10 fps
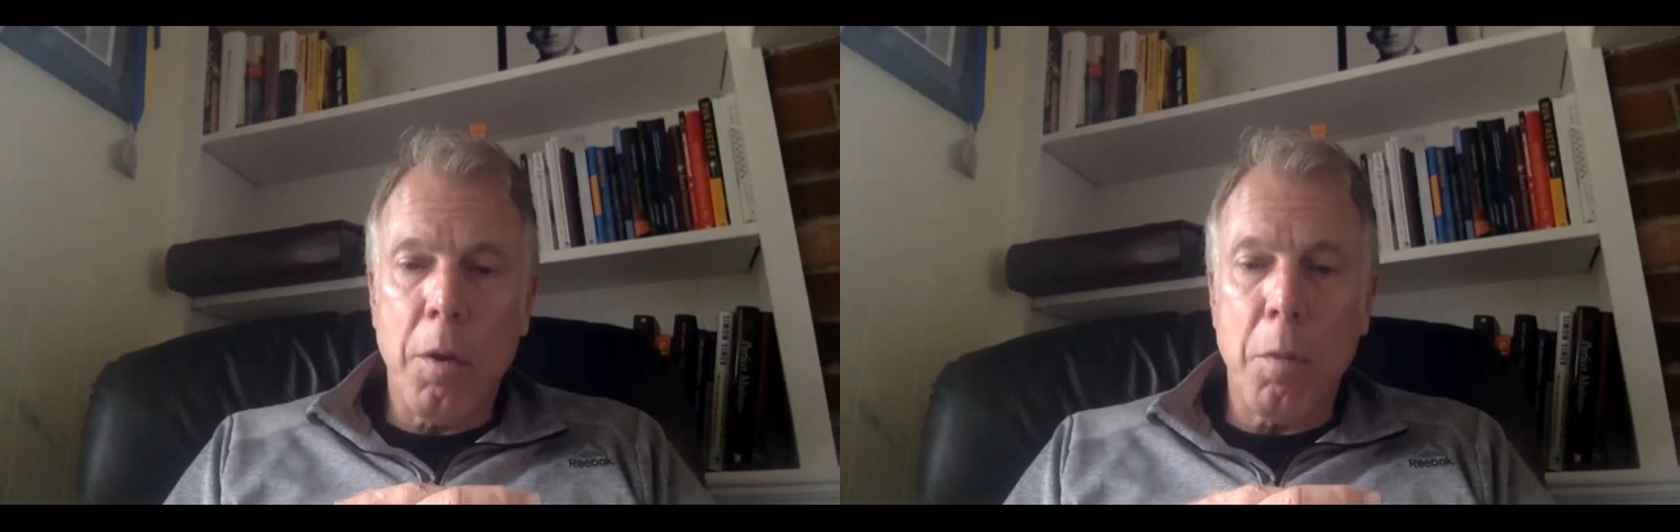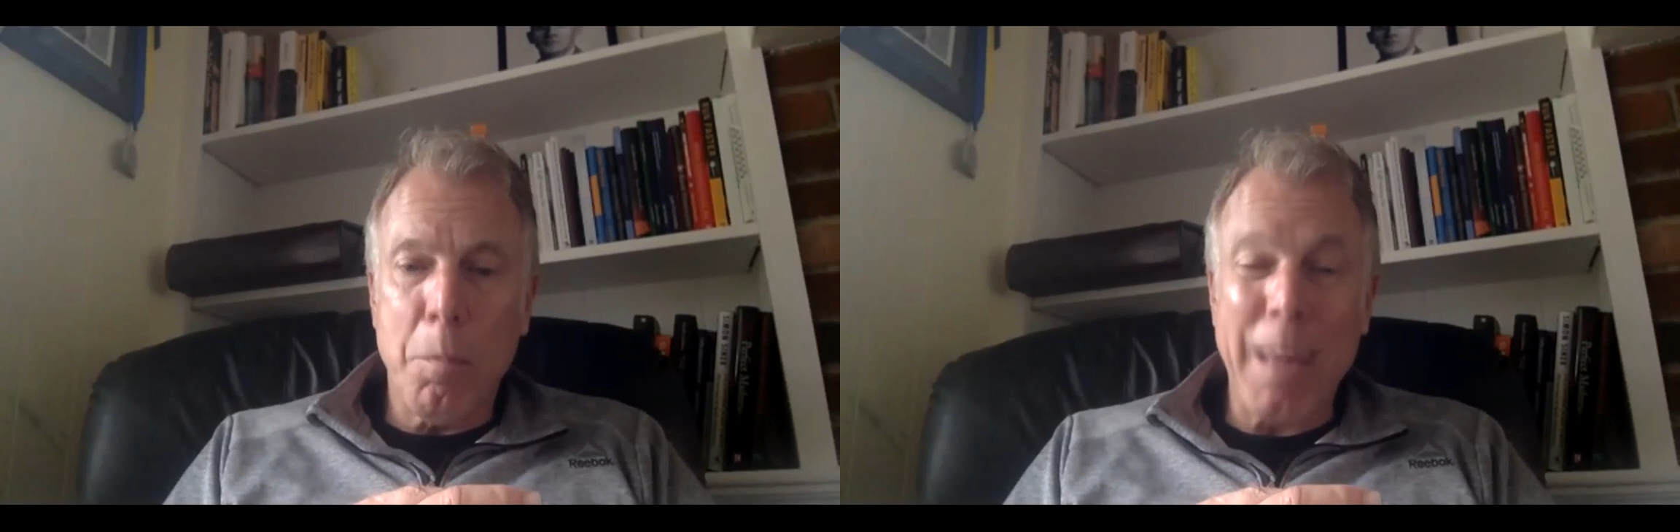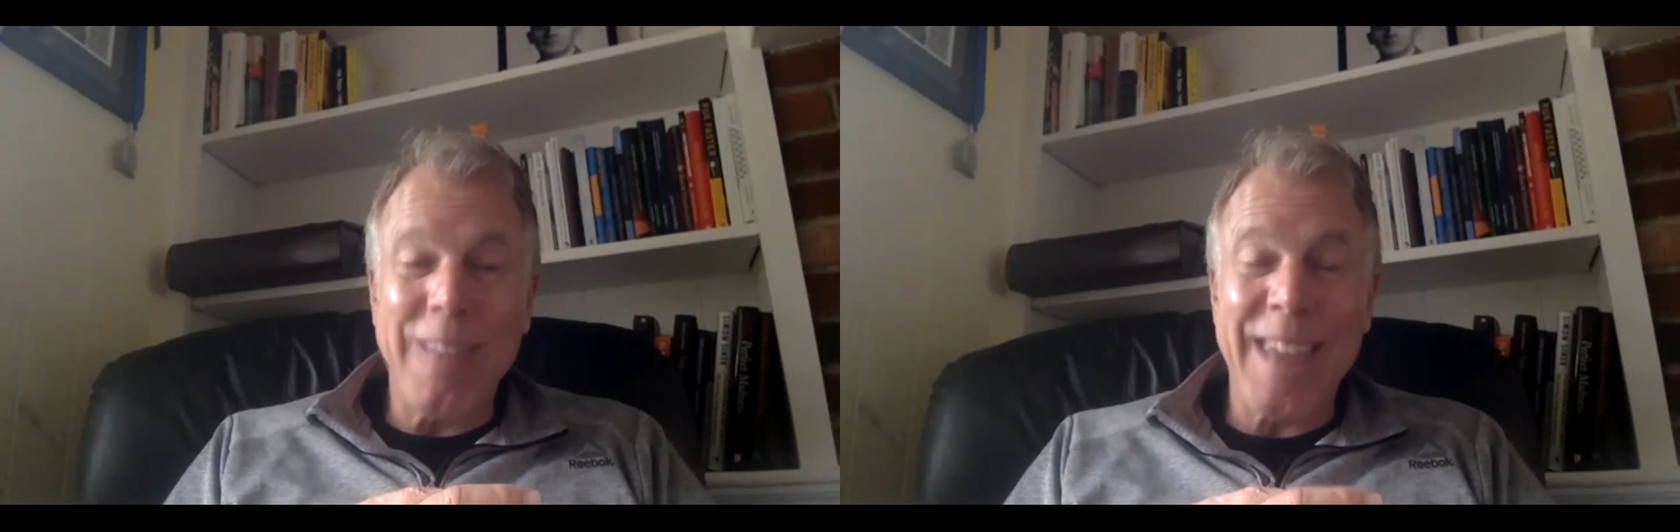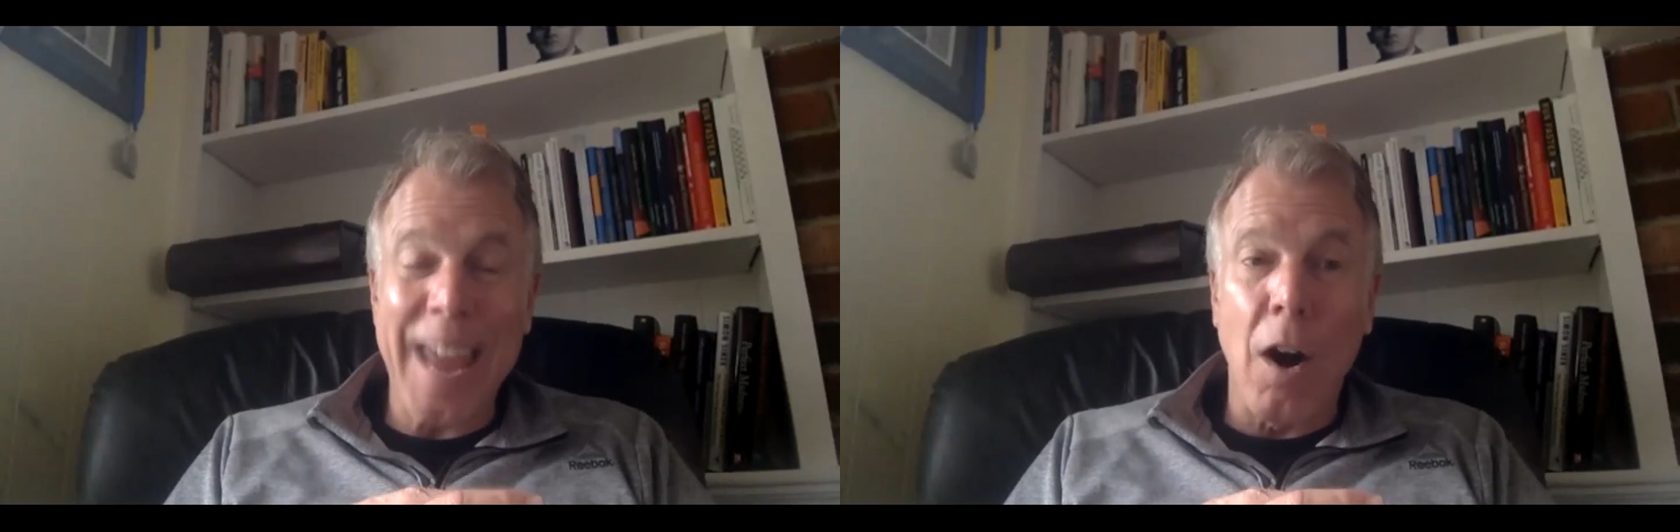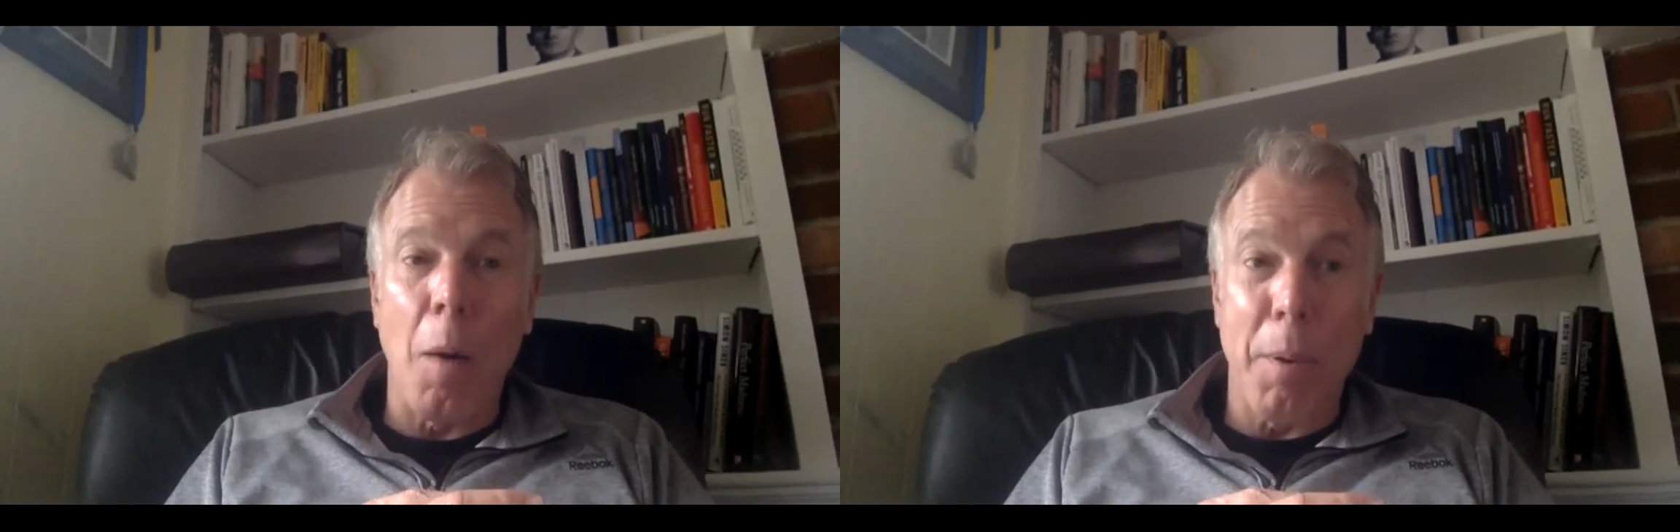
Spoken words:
maintain our